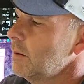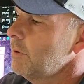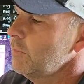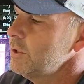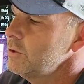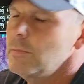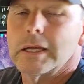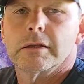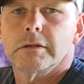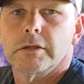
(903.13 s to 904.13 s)
But we do
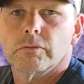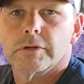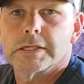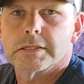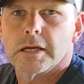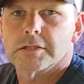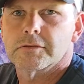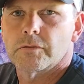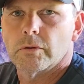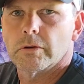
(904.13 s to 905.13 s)
make a little recess
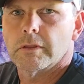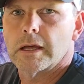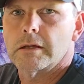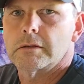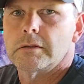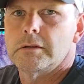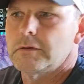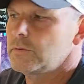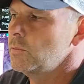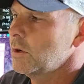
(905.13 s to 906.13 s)
for that
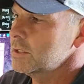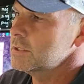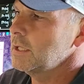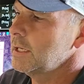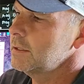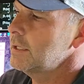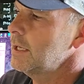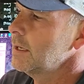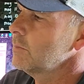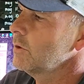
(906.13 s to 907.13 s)
if you want to slide the
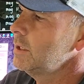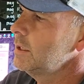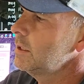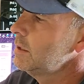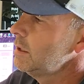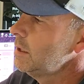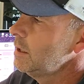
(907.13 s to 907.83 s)
camera in,